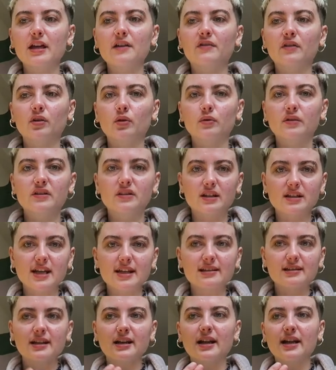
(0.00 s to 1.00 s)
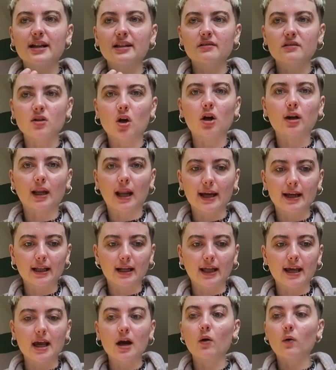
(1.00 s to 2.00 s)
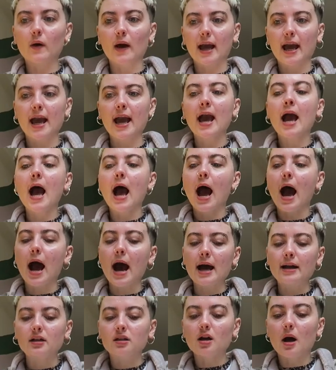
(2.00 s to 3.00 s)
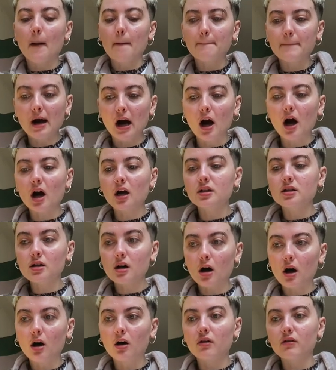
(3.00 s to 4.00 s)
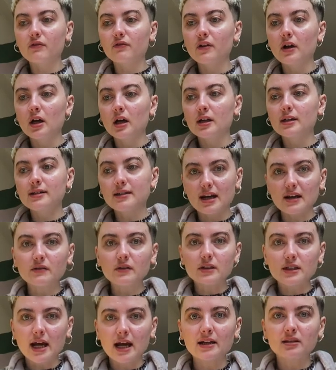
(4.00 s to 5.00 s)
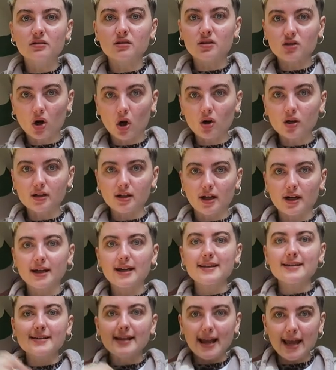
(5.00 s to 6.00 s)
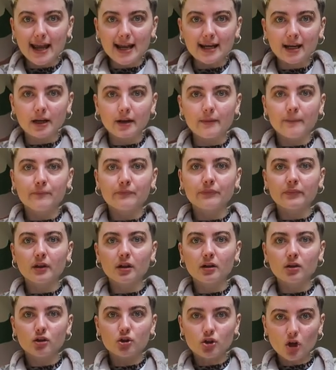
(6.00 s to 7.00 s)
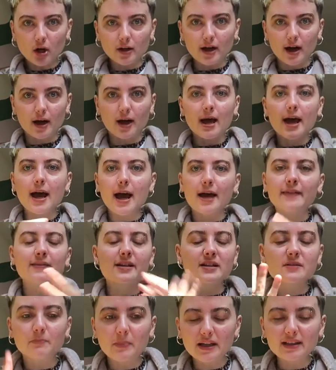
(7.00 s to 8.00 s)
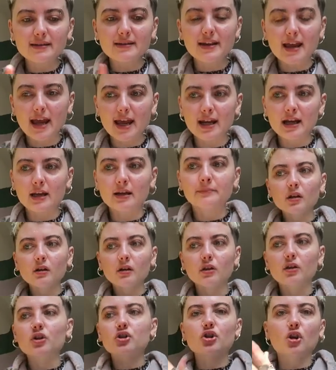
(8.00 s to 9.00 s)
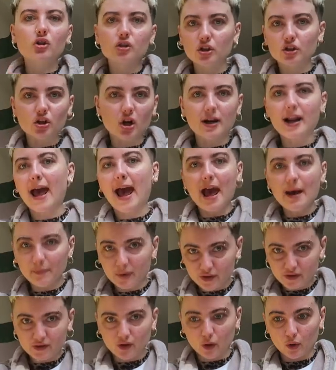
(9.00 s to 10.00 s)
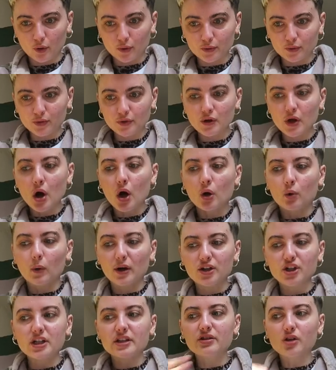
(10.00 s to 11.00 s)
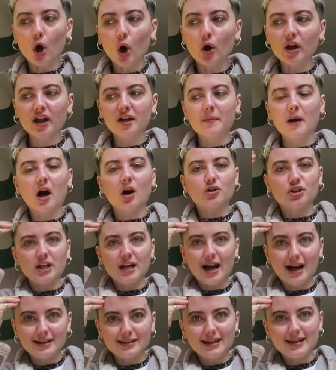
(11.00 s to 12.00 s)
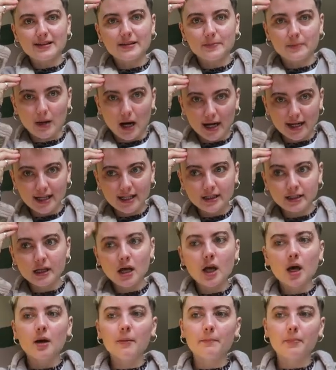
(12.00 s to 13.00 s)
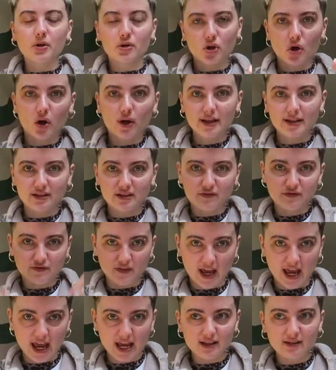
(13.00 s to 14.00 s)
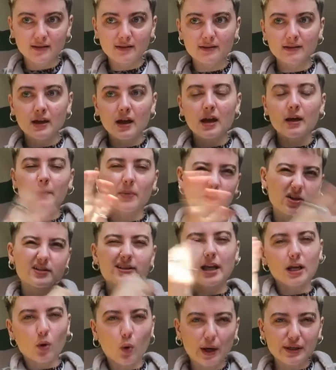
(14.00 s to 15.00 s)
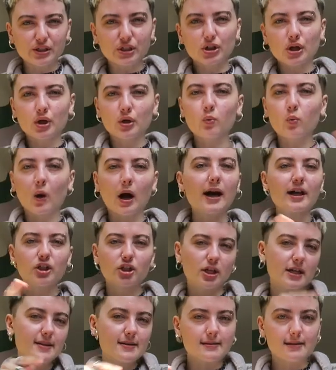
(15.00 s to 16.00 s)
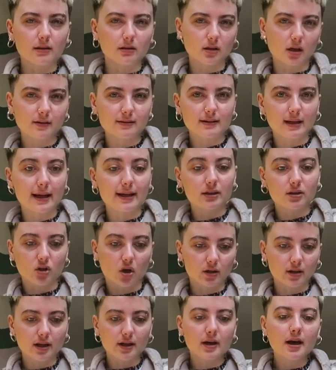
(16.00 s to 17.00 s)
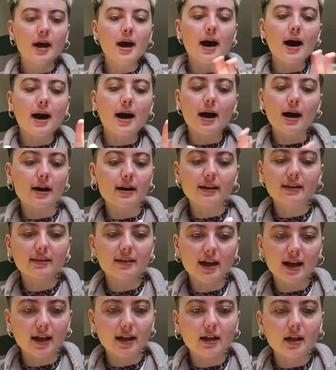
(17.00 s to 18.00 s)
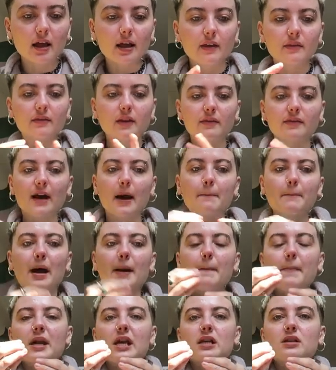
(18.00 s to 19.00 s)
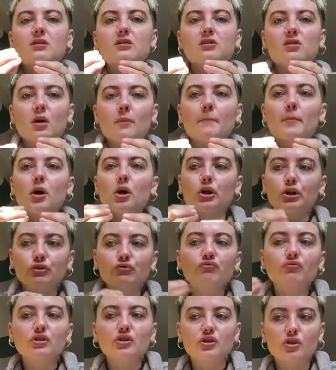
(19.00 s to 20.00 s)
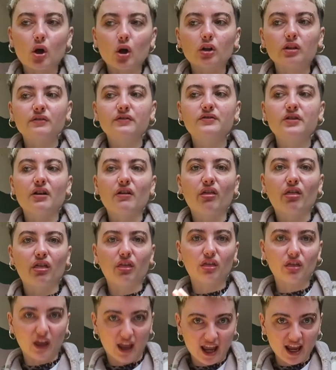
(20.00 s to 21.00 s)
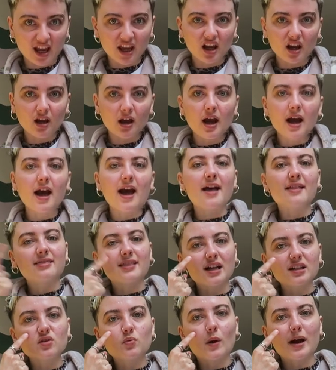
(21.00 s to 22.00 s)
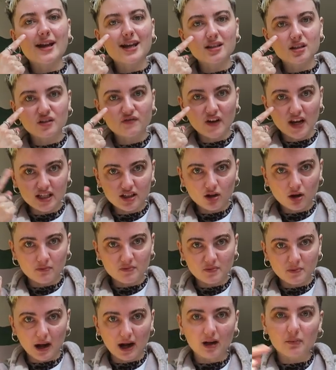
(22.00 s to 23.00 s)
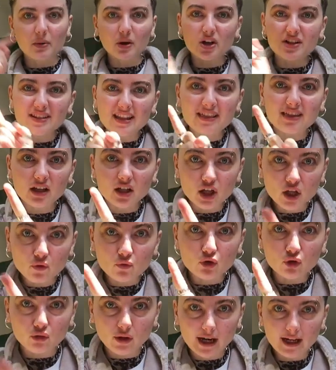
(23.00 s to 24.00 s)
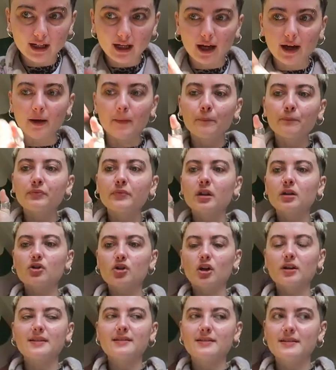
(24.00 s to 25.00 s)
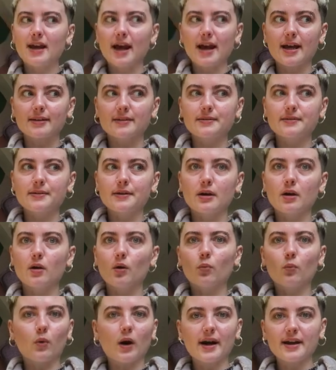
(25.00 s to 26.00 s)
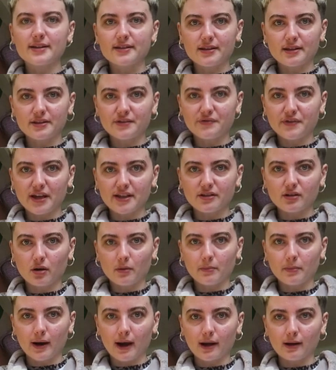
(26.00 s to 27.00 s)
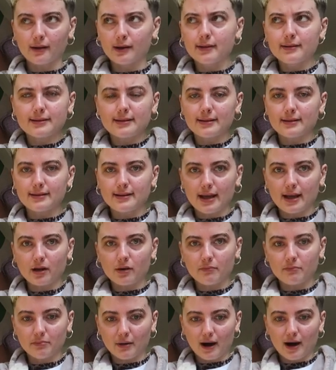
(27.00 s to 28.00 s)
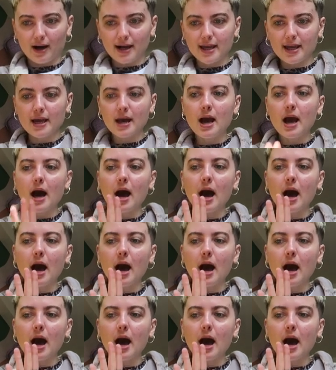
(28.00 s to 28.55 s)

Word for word: even though statistically it's not likely, okay? And part of David Tennant's Doctor is in Donna. And there's bits in the Dr. Donna episodes where she's talking about how she has his mind but not his face because they question why she still looks like Donna. I think that that might be some unresolved thing and that's why his face comes back because in the new trailer, Donna says, why has this face come back? To say goodbye.